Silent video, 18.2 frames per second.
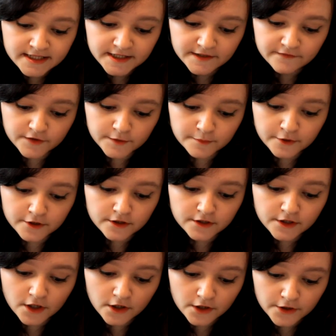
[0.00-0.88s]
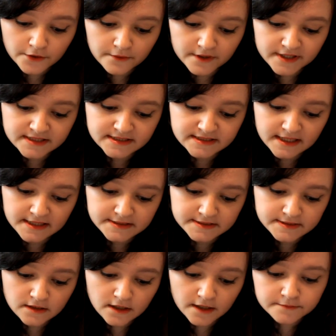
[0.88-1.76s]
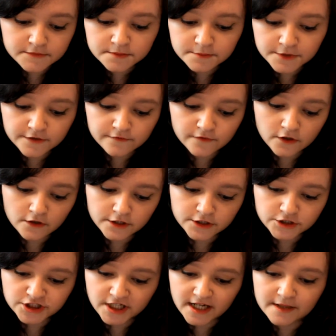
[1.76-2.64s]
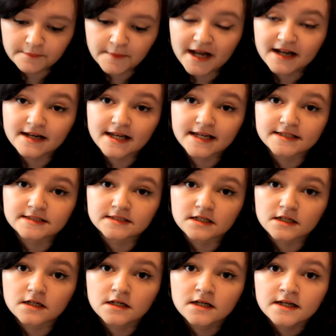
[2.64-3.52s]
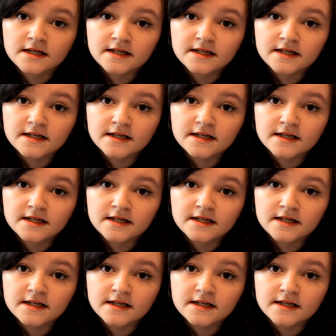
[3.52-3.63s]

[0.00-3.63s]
If you put no, it says time to move on and check back later.